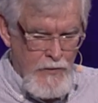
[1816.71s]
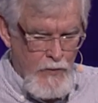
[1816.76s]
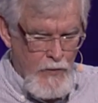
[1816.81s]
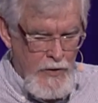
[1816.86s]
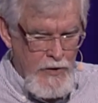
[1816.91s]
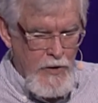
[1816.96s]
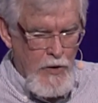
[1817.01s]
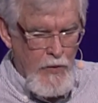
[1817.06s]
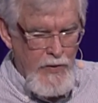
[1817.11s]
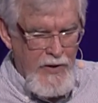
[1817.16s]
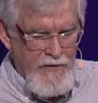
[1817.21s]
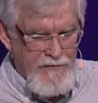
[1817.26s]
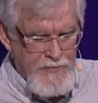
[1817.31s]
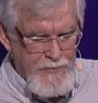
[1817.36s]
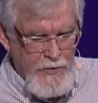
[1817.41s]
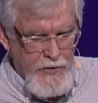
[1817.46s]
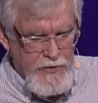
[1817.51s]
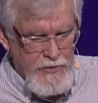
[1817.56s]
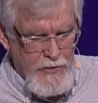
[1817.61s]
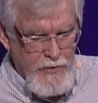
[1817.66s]
We know we have
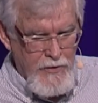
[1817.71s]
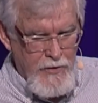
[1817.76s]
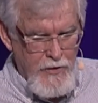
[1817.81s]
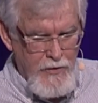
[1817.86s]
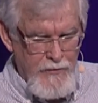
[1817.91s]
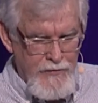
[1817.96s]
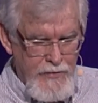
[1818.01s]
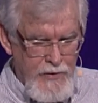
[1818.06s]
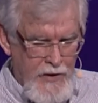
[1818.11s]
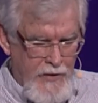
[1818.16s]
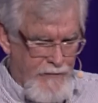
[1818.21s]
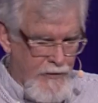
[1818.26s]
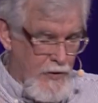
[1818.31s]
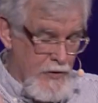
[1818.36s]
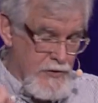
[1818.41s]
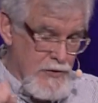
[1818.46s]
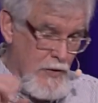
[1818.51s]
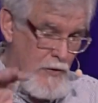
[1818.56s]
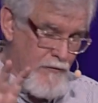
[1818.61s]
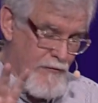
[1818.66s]
spiritual growth. If
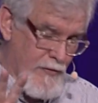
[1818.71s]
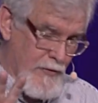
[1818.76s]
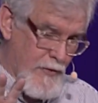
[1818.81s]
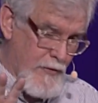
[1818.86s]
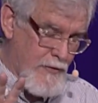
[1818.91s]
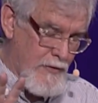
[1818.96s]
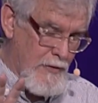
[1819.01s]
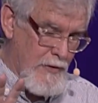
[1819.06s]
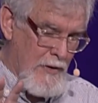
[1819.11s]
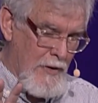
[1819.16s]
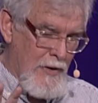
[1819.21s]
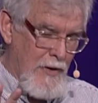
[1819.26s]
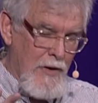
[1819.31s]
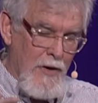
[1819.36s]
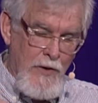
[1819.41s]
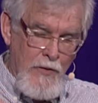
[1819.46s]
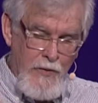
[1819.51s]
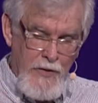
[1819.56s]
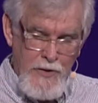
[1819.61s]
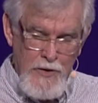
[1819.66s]
there's no fruit,
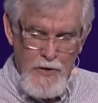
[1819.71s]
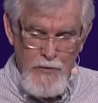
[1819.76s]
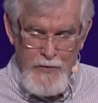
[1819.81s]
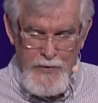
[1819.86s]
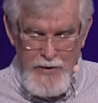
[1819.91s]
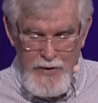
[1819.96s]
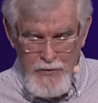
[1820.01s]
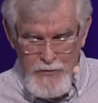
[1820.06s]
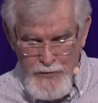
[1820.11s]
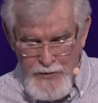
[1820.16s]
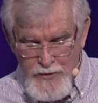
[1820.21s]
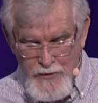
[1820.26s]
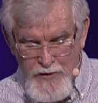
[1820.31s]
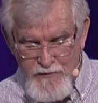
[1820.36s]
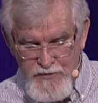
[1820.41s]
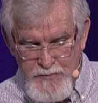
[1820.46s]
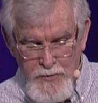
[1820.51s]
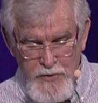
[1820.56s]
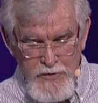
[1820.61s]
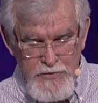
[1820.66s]
we know we, we don't
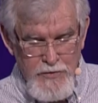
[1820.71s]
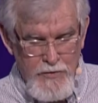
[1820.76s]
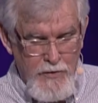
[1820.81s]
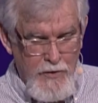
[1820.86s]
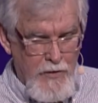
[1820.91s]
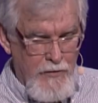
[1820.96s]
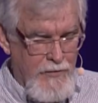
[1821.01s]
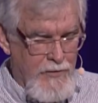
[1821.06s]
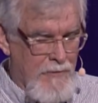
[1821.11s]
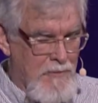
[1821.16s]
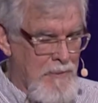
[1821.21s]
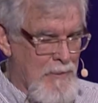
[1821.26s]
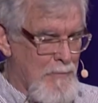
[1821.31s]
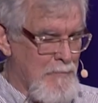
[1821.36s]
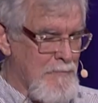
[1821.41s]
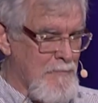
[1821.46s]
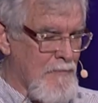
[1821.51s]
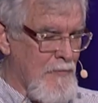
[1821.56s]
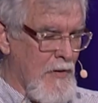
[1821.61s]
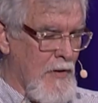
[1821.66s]
have spiritual growth.
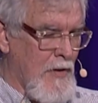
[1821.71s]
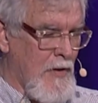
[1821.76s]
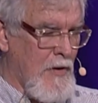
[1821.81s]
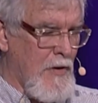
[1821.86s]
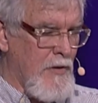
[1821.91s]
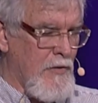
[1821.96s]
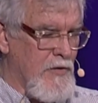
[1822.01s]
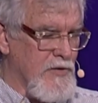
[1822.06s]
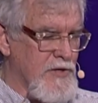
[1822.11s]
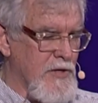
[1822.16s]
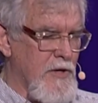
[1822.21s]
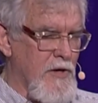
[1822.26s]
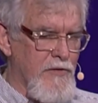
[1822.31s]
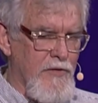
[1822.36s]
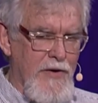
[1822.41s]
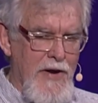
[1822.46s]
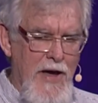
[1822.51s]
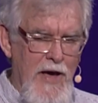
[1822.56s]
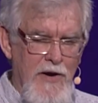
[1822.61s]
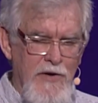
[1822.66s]
There's another
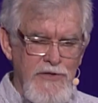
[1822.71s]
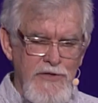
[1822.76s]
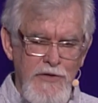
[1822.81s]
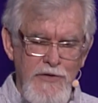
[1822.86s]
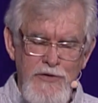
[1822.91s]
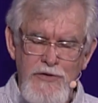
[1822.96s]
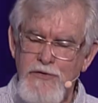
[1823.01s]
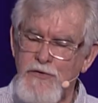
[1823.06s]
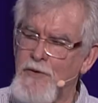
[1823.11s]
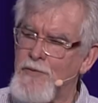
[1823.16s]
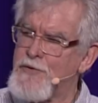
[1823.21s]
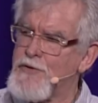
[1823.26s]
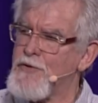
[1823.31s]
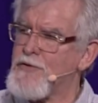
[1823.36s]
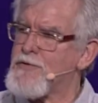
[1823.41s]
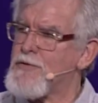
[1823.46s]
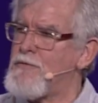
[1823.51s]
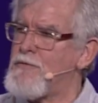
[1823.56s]
analogy in the scriptures,